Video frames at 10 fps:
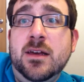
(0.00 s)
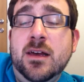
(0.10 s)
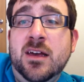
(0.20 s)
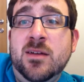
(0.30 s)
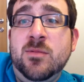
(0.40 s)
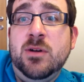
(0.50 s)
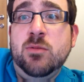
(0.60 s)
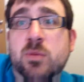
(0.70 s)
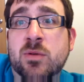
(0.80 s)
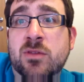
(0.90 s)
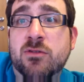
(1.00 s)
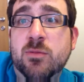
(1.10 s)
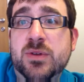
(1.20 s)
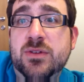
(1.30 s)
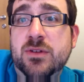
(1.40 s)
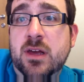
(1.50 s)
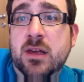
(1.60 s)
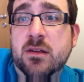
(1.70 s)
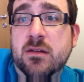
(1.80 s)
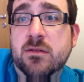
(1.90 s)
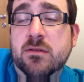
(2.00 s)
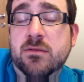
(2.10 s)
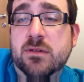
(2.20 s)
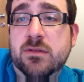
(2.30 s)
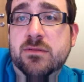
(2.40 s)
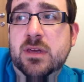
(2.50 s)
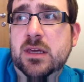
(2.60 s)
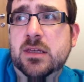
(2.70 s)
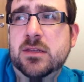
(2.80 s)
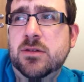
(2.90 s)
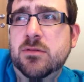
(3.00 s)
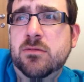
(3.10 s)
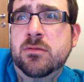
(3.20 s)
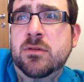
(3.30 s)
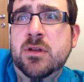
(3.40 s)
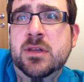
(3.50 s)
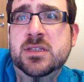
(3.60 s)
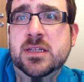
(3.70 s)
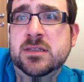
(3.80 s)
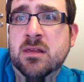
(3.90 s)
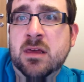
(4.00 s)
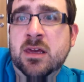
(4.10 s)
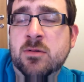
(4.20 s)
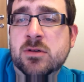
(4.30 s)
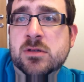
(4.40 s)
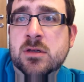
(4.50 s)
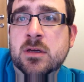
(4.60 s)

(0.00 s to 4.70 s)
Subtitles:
Well, we won the rugby today, 52-36 I think it was,